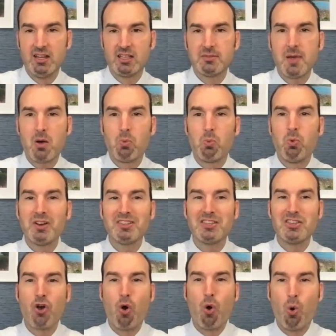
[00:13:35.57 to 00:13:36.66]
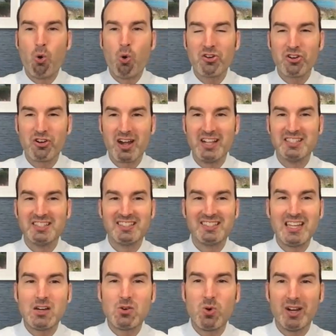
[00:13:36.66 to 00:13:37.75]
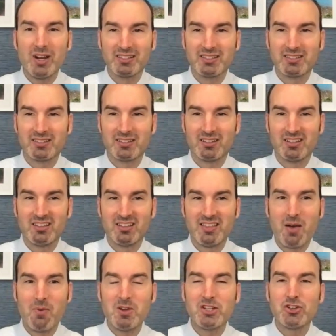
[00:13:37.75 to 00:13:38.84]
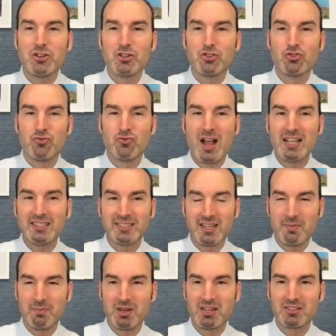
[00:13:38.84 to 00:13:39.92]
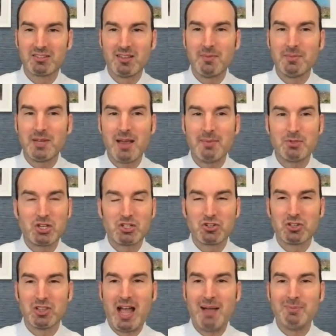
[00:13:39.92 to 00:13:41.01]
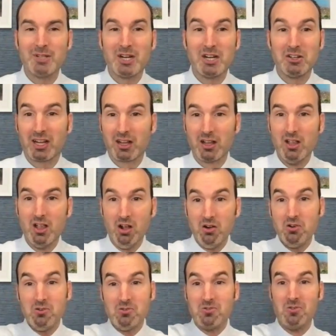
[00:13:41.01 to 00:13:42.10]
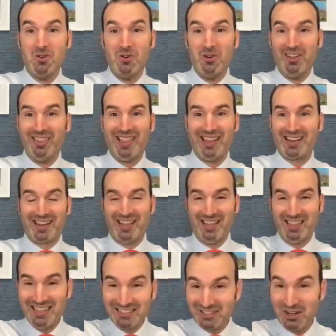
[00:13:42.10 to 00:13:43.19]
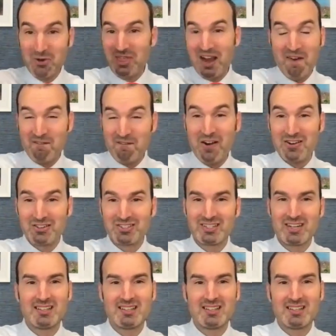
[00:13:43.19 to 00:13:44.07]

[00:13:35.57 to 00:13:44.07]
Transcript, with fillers: It's about what is the order and sequence that we should address it. Because sometimes you get your lab done and you're like, ooh, like, let's go there first.